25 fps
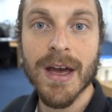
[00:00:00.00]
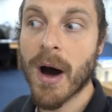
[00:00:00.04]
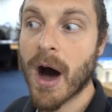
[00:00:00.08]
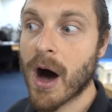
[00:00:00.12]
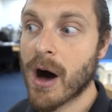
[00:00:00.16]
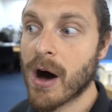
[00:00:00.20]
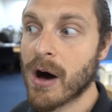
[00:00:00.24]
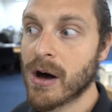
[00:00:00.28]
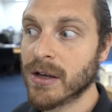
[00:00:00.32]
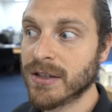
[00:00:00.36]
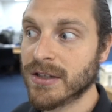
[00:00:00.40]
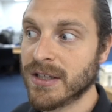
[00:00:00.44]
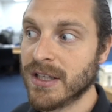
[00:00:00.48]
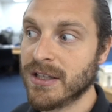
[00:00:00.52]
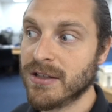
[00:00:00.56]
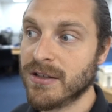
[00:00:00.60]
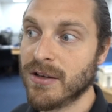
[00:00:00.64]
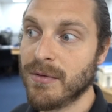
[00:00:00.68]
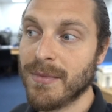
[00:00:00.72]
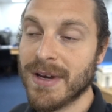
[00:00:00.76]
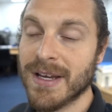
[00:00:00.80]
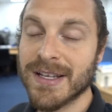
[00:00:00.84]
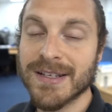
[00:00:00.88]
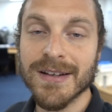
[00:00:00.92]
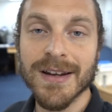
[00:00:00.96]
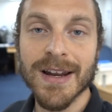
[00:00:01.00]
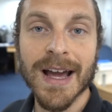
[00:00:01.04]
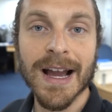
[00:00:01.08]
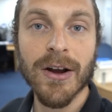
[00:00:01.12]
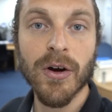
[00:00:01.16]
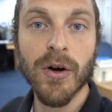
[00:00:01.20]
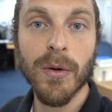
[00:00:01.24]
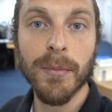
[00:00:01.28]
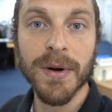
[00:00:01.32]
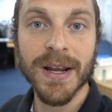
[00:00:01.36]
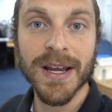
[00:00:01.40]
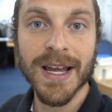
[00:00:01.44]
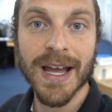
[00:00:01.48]
Our system isn't that
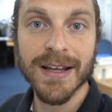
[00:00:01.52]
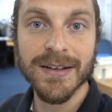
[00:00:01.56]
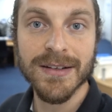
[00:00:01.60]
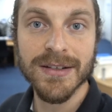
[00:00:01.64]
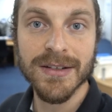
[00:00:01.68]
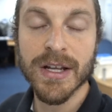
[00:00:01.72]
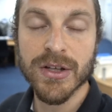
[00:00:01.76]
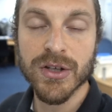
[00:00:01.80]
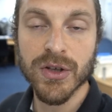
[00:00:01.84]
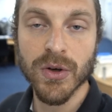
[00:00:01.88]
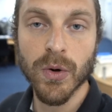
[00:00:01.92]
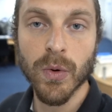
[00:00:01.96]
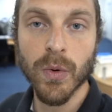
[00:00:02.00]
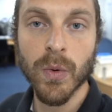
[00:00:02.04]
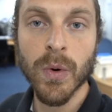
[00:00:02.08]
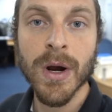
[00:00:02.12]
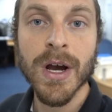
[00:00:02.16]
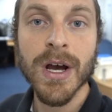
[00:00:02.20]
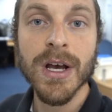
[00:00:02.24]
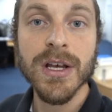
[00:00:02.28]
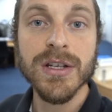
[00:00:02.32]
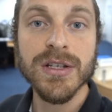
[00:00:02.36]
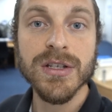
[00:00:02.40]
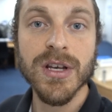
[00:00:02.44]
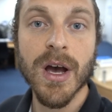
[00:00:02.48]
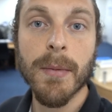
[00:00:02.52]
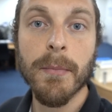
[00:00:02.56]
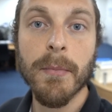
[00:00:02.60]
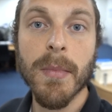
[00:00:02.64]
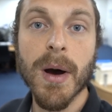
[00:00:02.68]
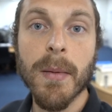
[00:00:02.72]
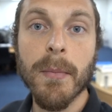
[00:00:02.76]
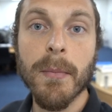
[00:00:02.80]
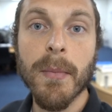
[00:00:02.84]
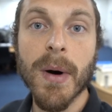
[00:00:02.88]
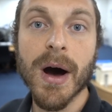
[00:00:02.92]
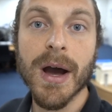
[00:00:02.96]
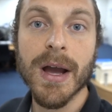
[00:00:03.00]
complicated at all.
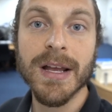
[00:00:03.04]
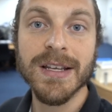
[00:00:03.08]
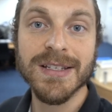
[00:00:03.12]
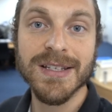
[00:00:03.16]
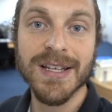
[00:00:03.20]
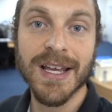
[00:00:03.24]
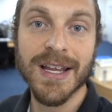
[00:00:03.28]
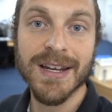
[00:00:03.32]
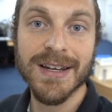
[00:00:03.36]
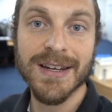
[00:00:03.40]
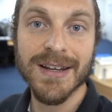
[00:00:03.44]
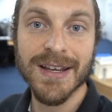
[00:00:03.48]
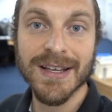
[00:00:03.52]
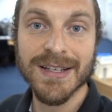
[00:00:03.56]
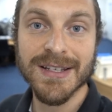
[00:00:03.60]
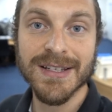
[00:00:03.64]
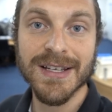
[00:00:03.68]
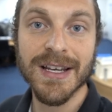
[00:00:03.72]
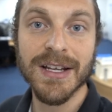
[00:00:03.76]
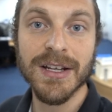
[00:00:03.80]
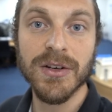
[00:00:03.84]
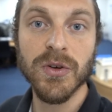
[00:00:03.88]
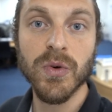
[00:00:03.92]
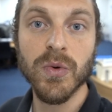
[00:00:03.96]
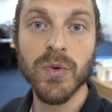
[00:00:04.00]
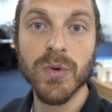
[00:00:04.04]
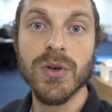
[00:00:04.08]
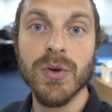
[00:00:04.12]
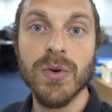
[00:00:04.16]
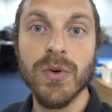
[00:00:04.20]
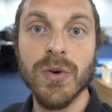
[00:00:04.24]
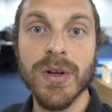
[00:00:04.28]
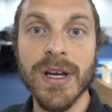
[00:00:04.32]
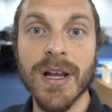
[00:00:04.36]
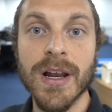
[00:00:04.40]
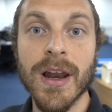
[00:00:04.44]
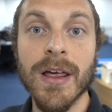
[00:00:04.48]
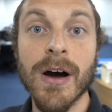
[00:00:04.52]
Some might send a signal
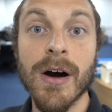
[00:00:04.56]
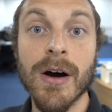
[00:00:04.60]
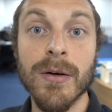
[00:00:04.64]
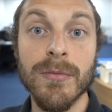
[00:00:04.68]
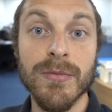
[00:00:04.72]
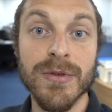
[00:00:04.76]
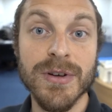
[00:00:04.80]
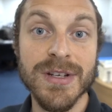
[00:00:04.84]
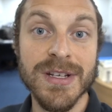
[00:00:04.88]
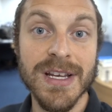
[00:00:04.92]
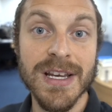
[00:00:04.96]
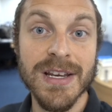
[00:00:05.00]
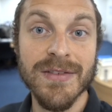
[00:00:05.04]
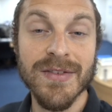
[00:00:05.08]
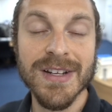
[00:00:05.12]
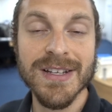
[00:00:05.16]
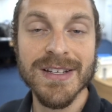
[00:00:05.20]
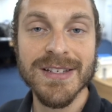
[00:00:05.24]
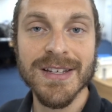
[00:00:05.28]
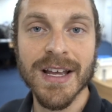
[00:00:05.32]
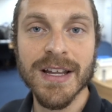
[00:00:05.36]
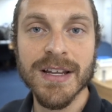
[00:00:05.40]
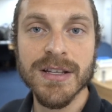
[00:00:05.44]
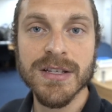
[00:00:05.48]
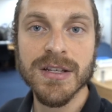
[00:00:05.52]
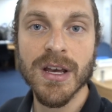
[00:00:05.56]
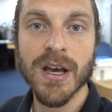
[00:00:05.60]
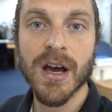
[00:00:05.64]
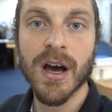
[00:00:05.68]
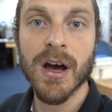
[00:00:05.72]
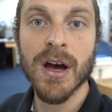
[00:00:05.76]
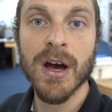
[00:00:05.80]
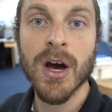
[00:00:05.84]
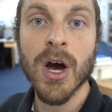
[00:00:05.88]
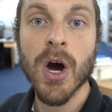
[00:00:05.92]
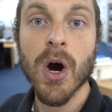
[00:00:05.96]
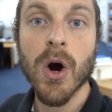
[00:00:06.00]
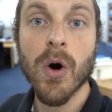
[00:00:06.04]
to the alarm receiving center,